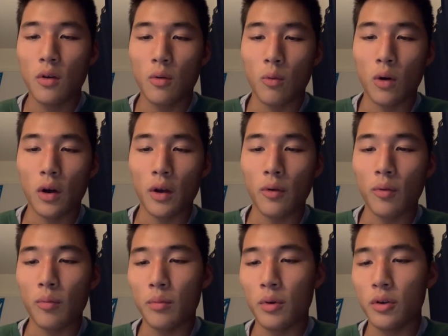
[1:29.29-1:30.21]
while
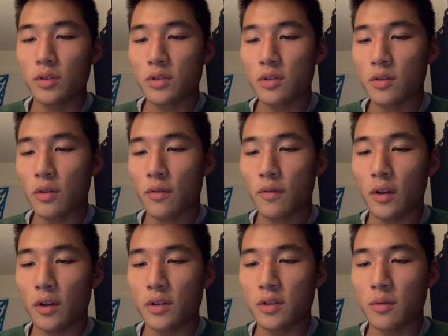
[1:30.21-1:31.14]
most
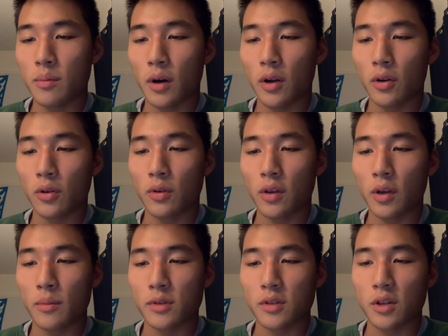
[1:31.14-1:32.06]
defendants in powder cocaine
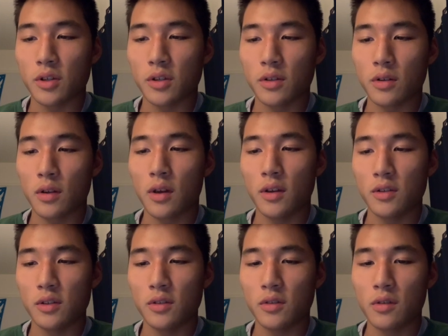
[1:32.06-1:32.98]
possession
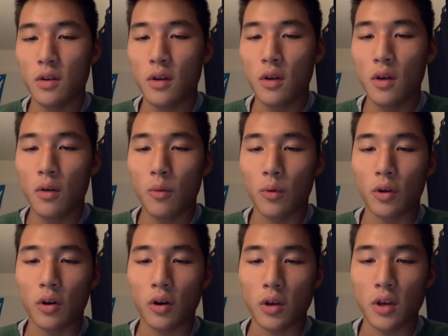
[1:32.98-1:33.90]
cases were
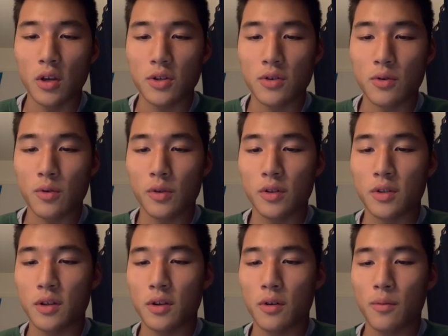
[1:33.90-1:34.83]
Caucasian or
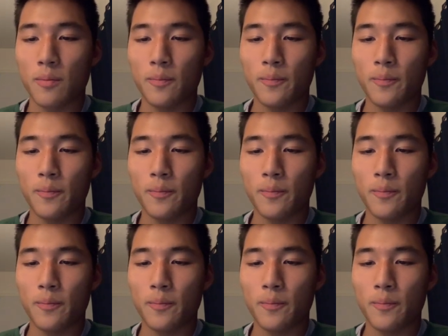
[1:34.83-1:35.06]
Latino.